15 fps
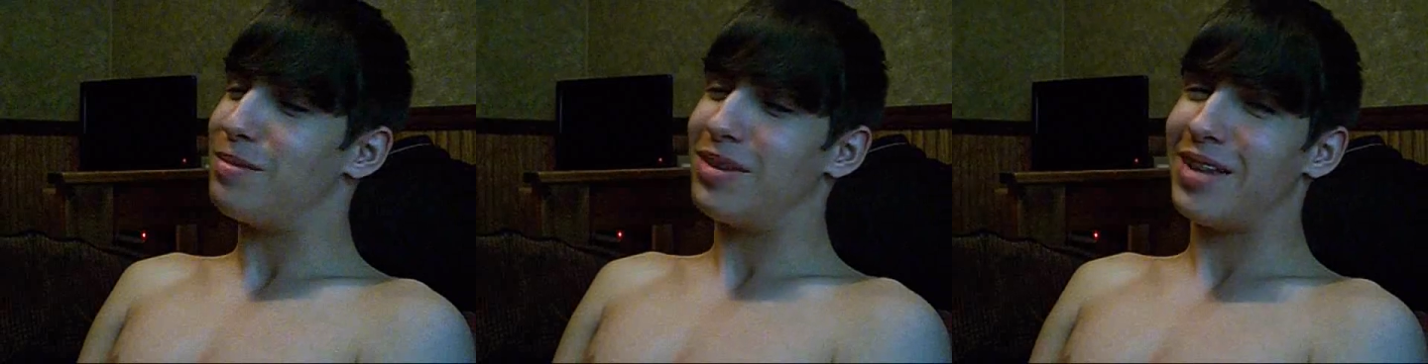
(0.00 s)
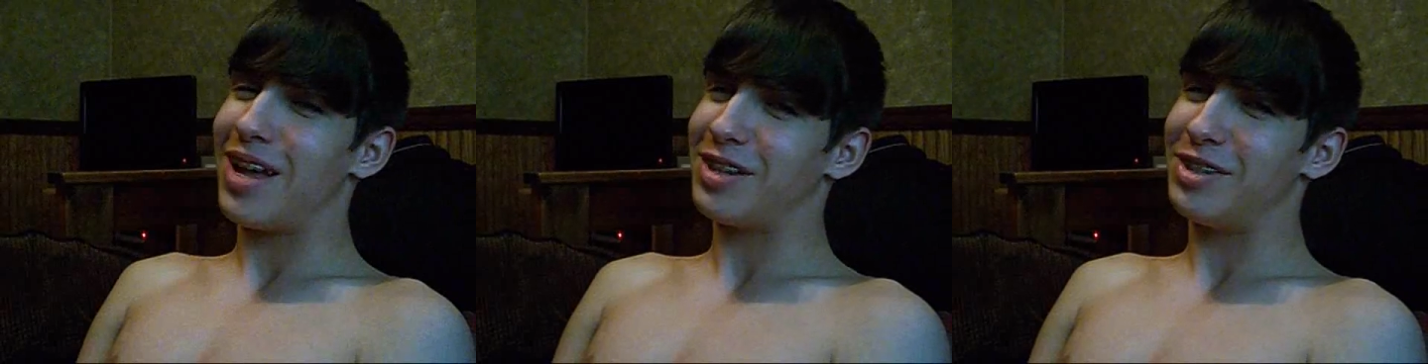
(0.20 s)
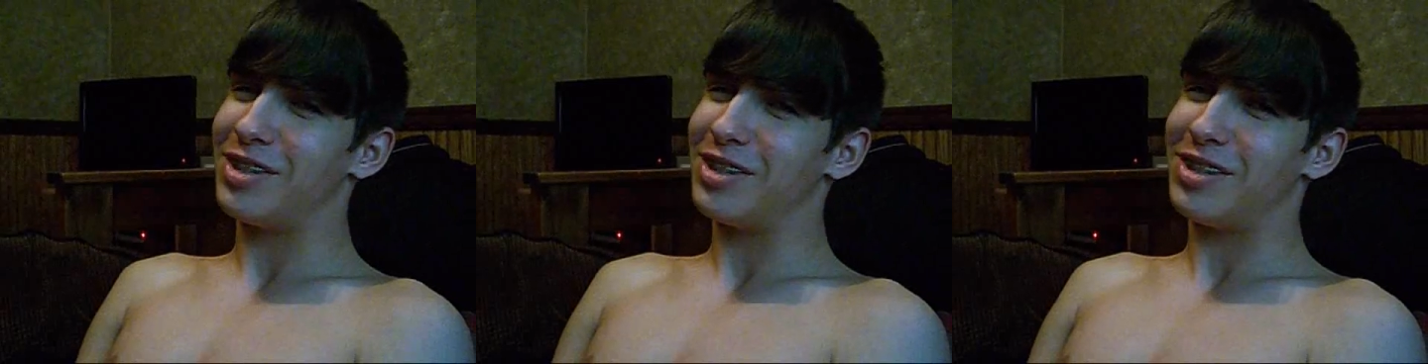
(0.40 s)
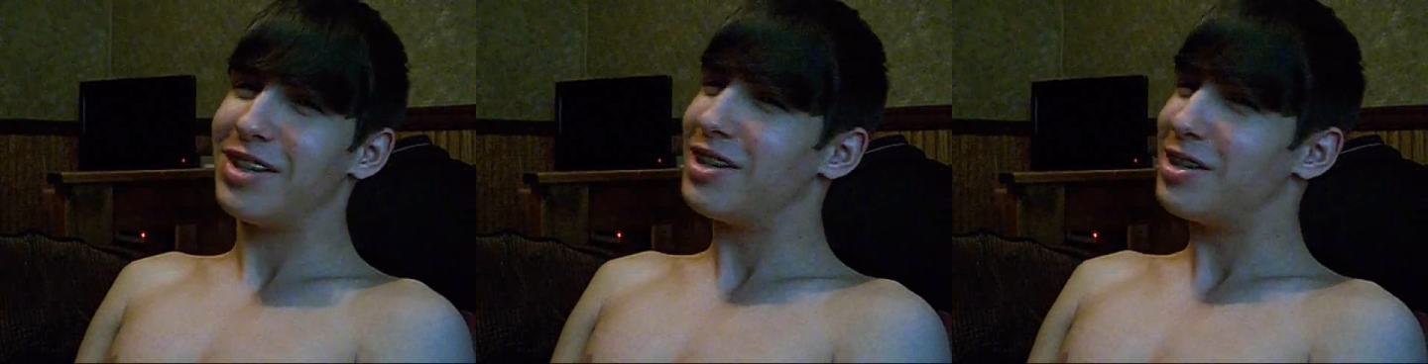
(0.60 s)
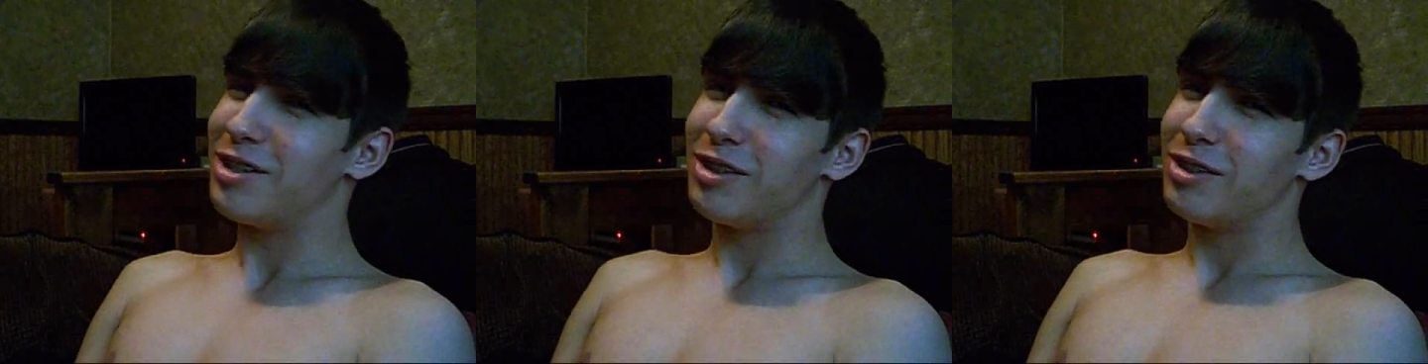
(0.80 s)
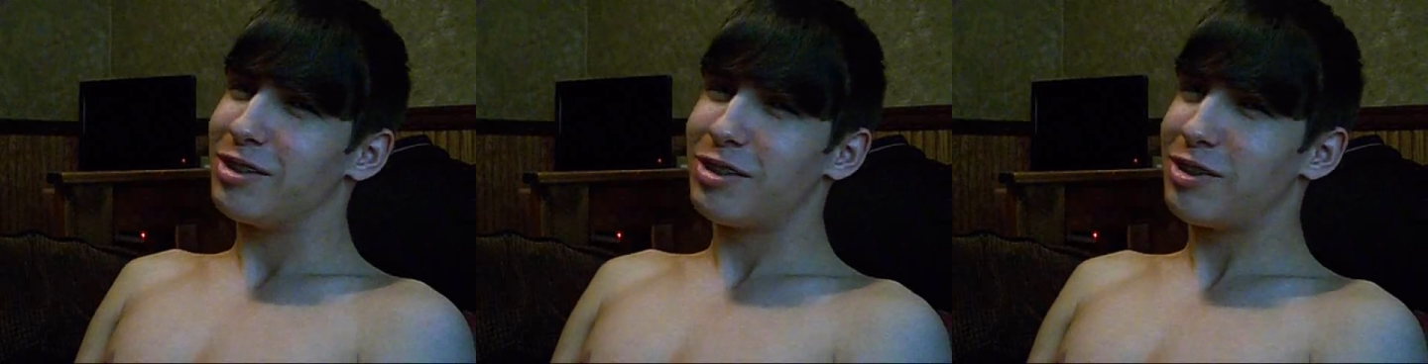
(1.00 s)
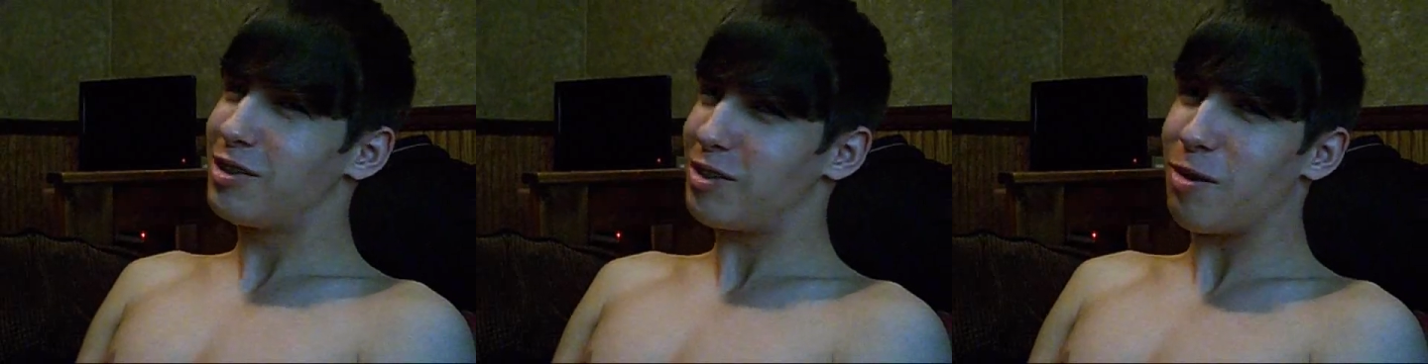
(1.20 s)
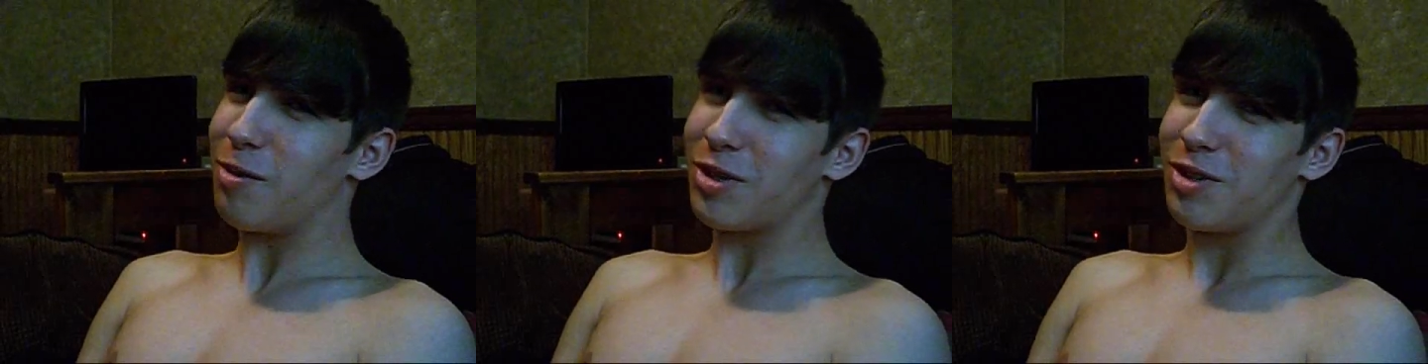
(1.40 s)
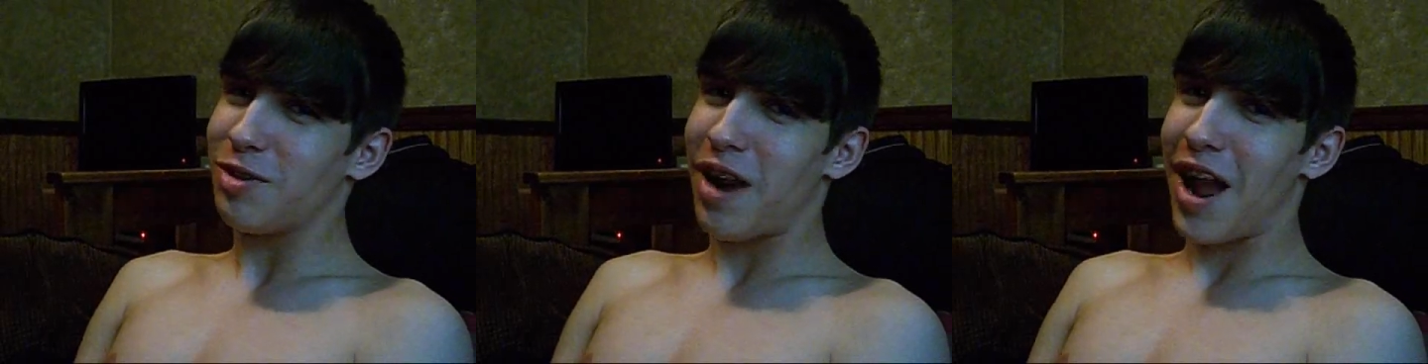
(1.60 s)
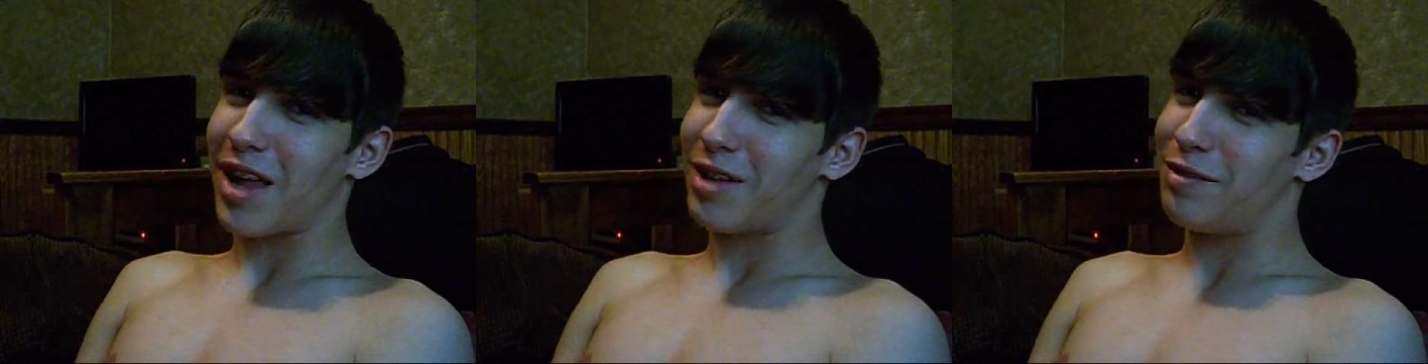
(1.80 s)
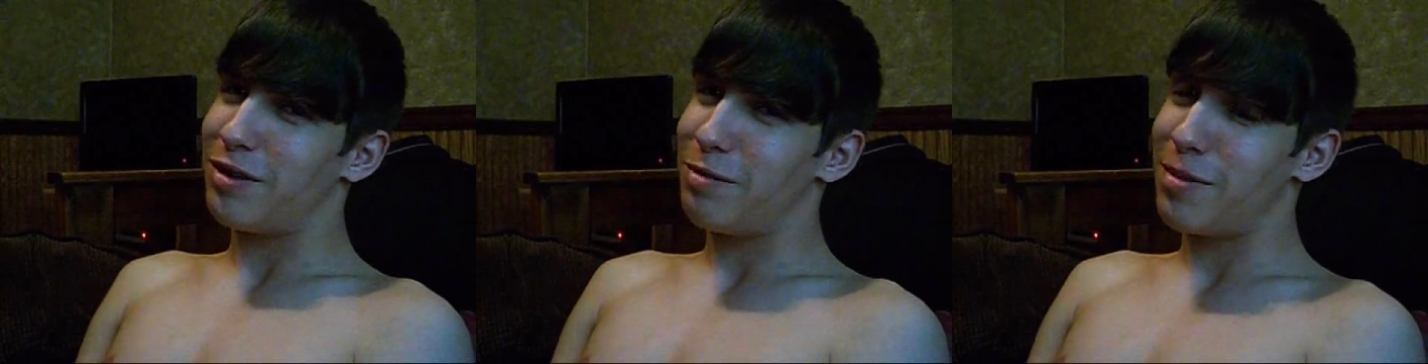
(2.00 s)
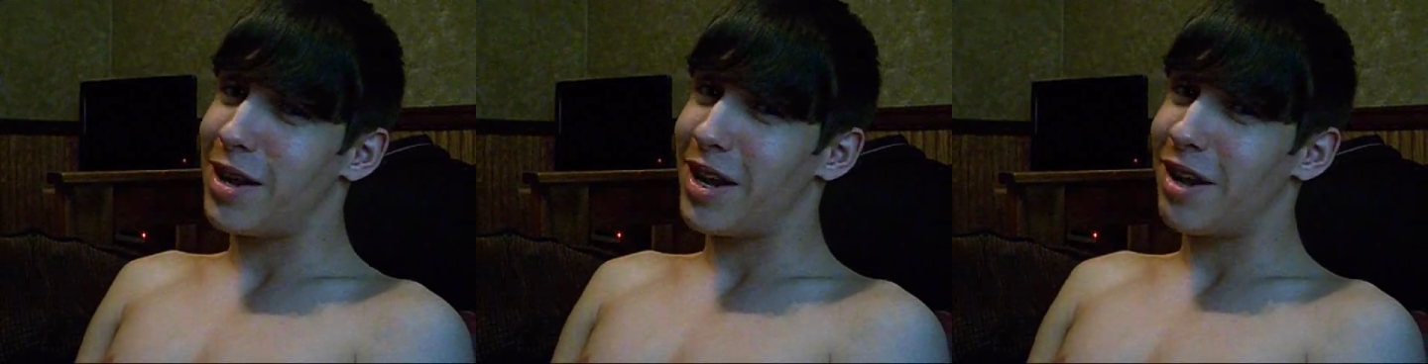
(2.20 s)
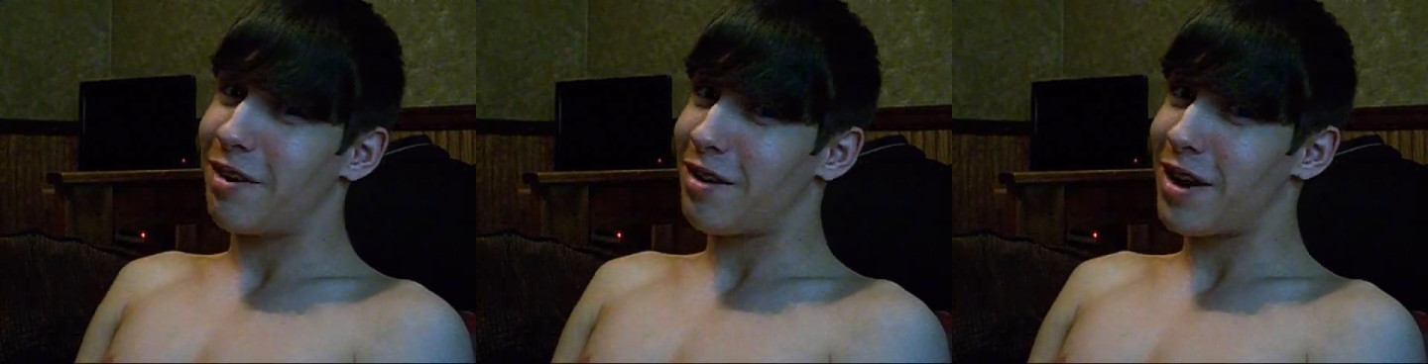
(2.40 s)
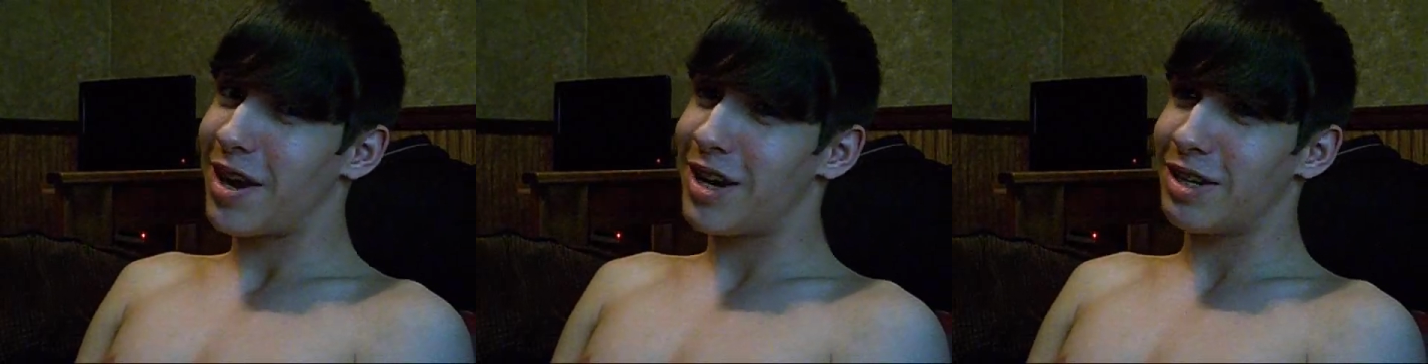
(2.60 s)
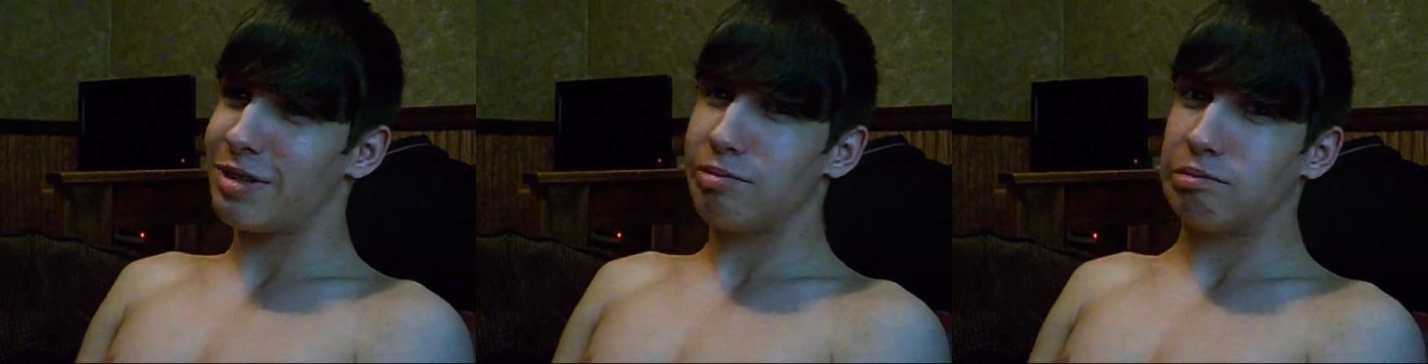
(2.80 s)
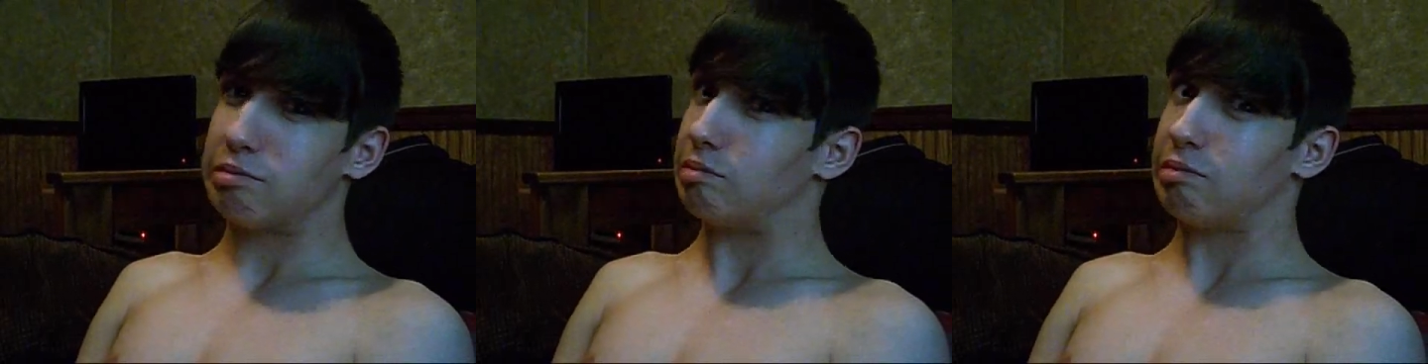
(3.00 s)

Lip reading: I mean, that's just so attractive in a man, right?